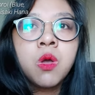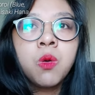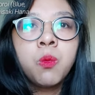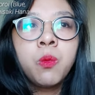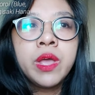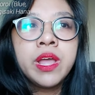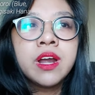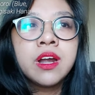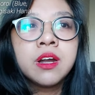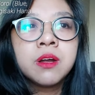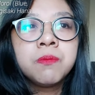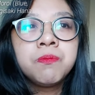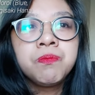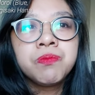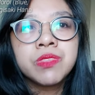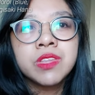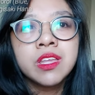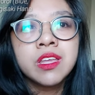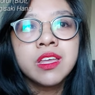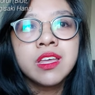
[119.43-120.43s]
where
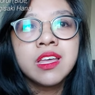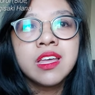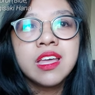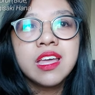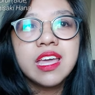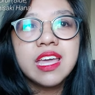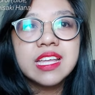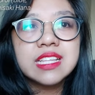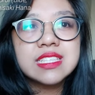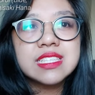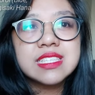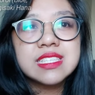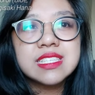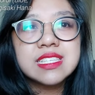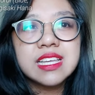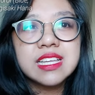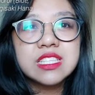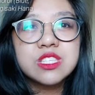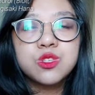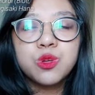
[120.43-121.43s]

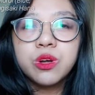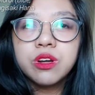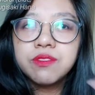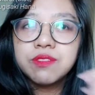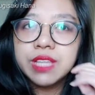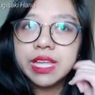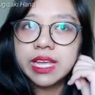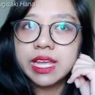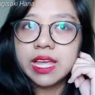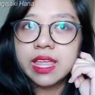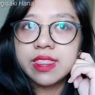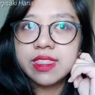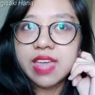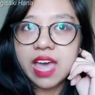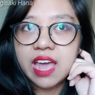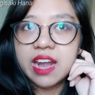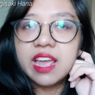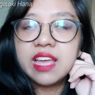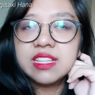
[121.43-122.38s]
it's sort of like that